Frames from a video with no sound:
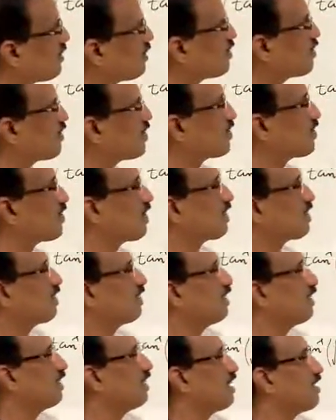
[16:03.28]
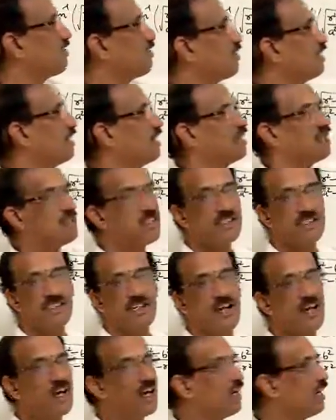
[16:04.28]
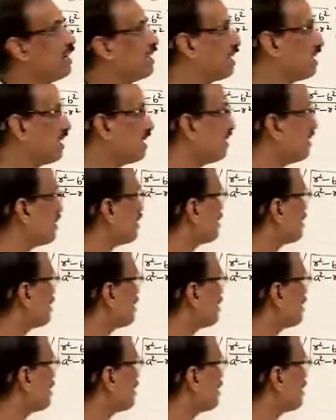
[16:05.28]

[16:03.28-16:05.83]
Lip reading: circle of radius r is,